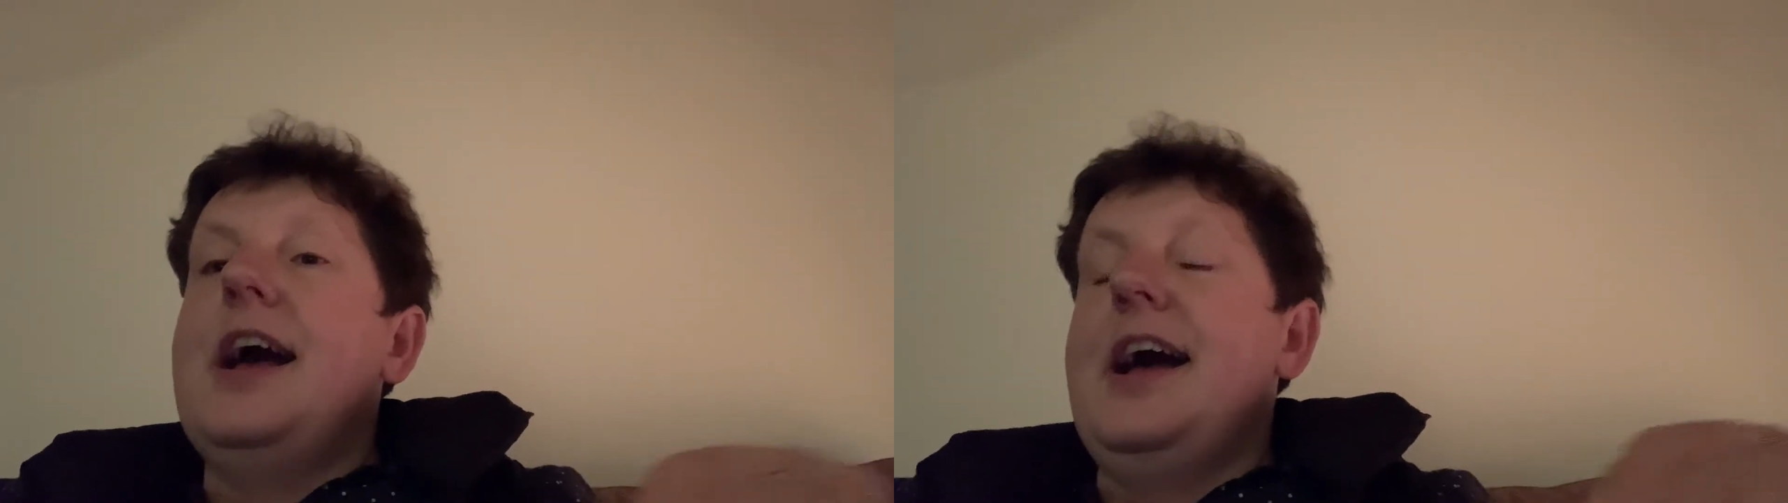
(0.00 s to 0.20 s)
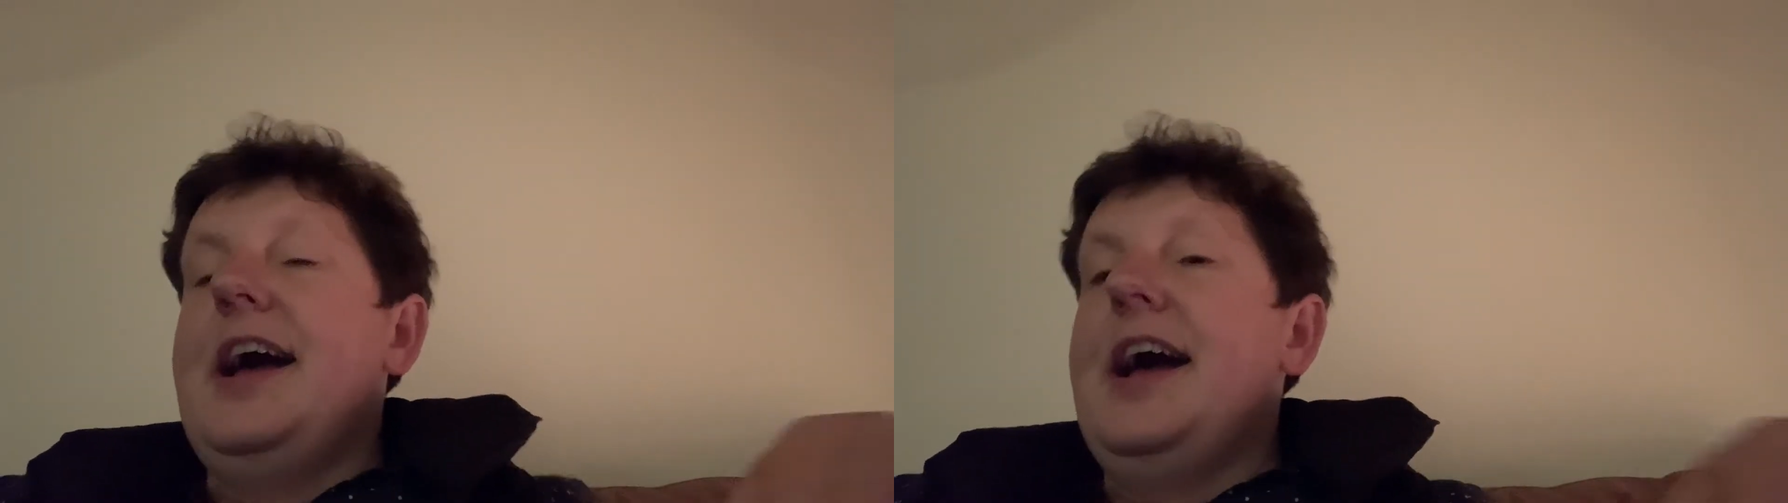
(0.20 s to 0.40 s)

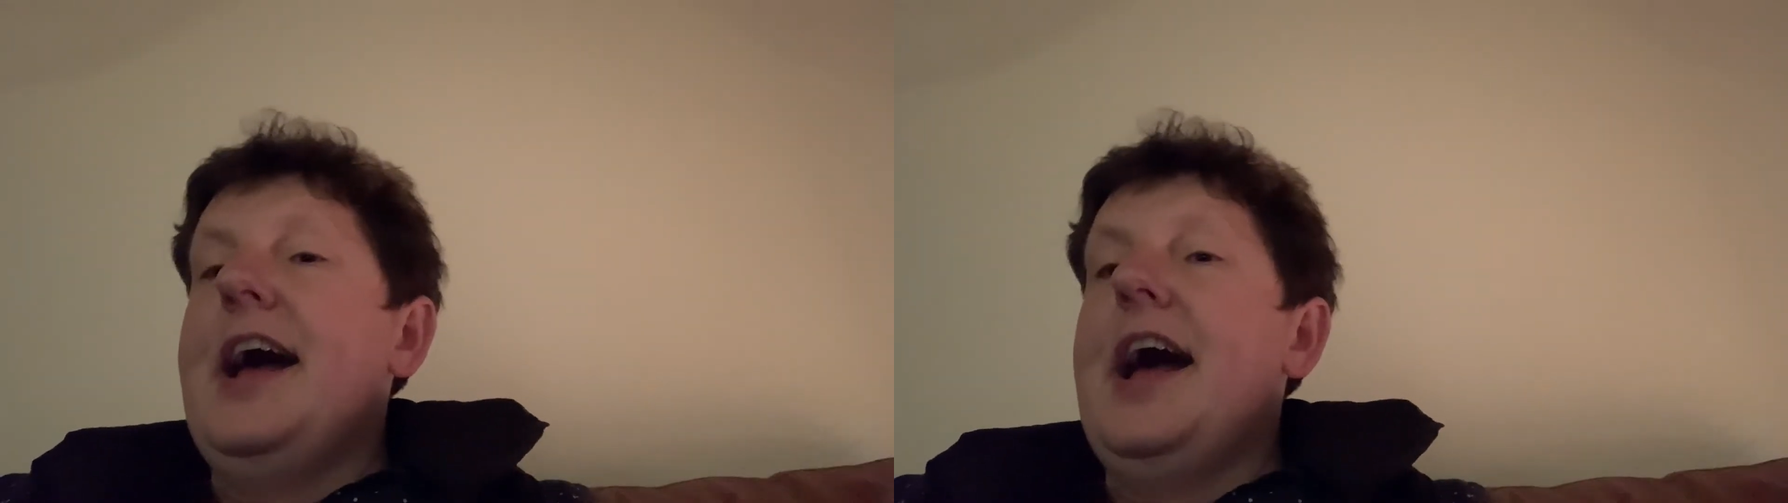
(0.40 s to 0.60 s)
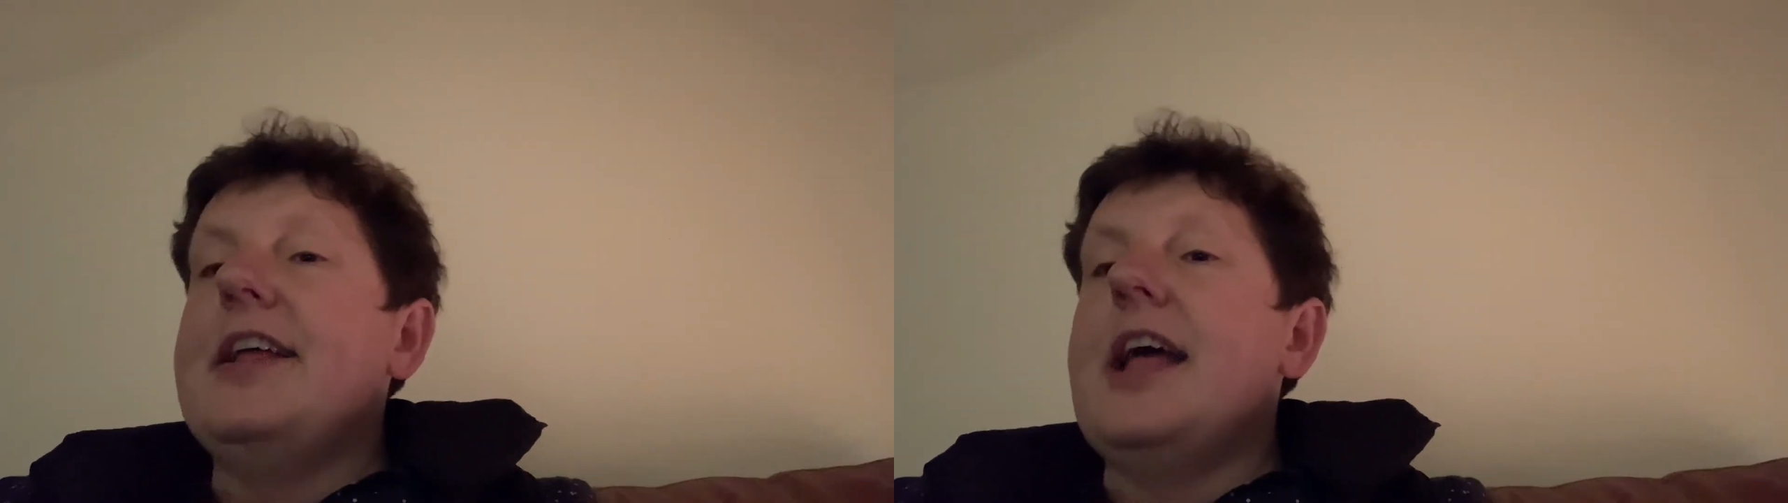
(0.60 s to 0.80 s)

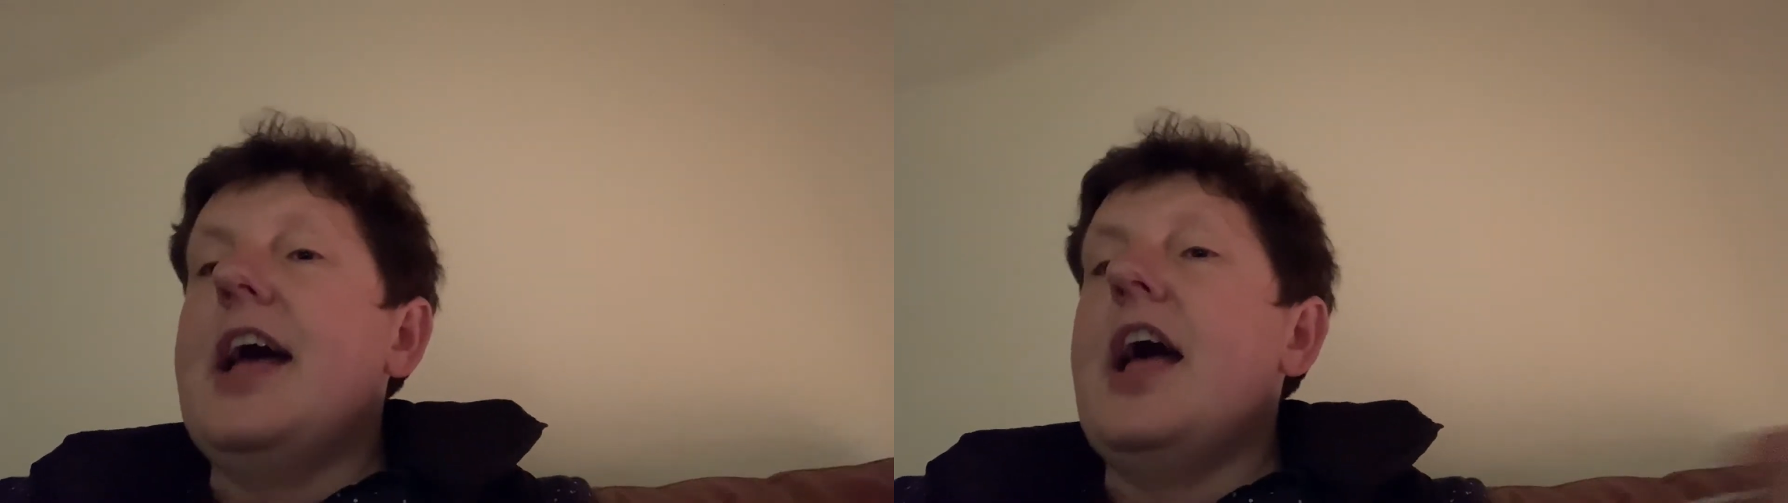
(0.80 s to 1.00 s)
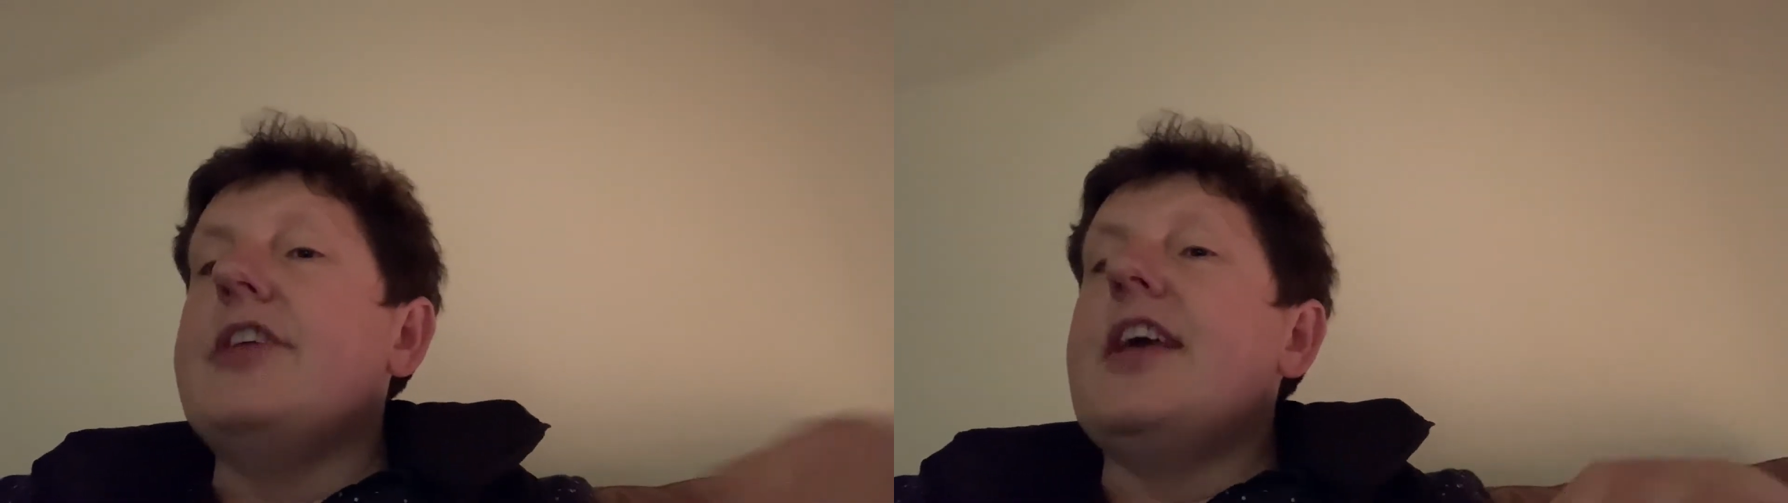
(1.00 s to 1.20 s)

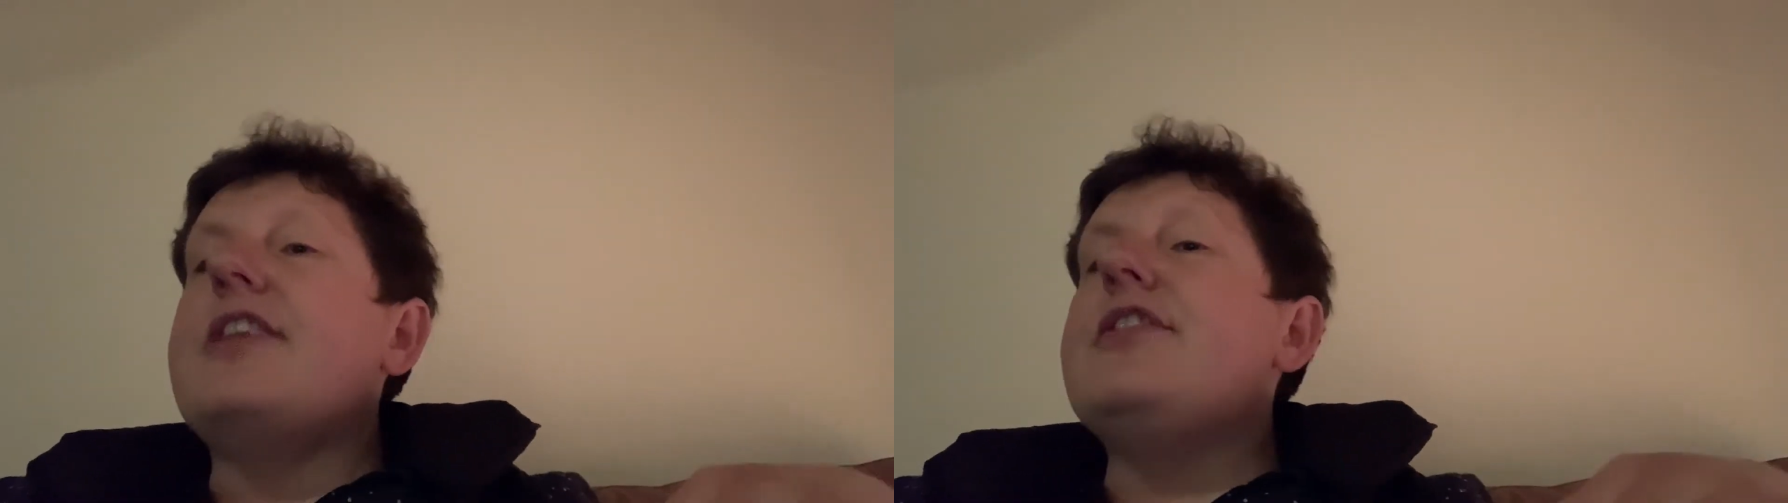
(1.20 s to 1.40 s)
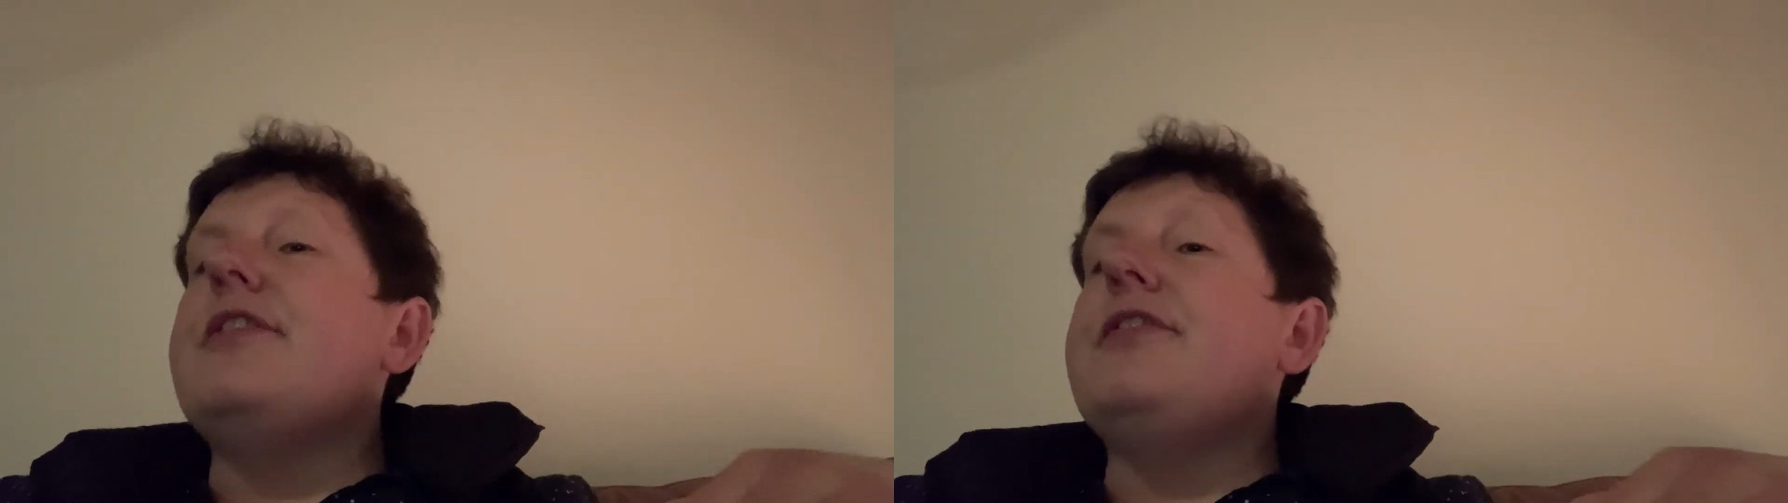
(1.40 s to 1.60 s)
a
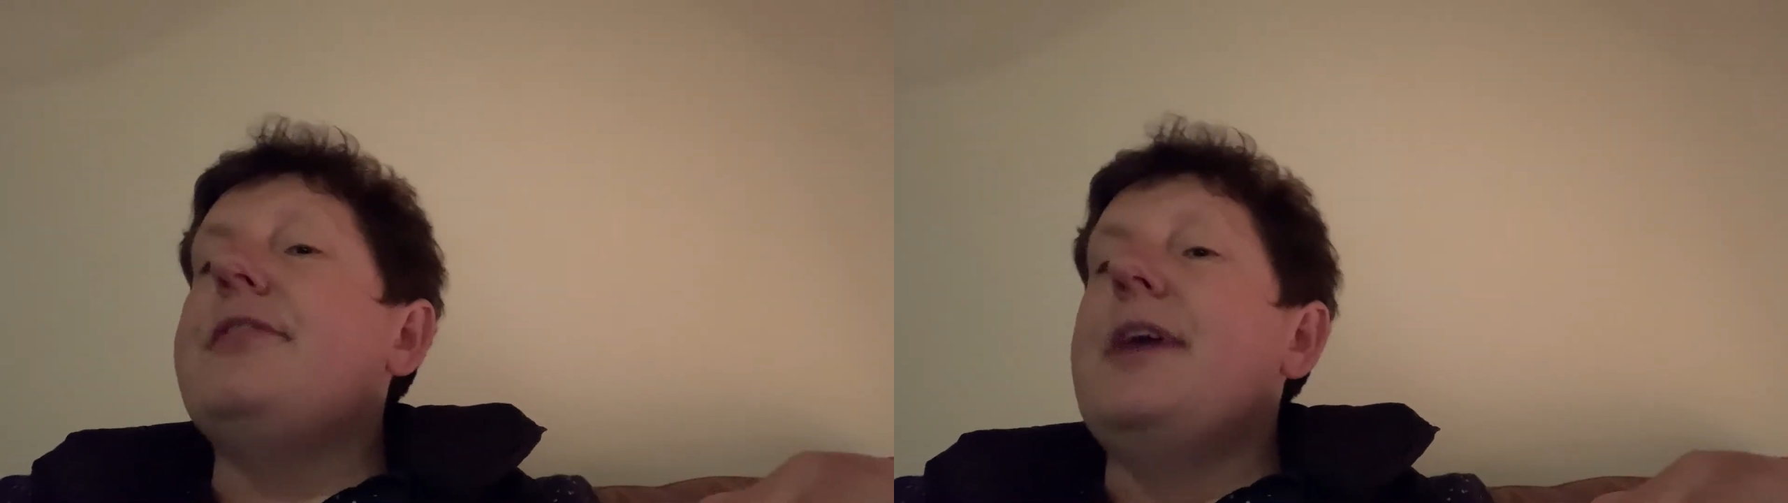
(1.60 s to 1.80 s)
set of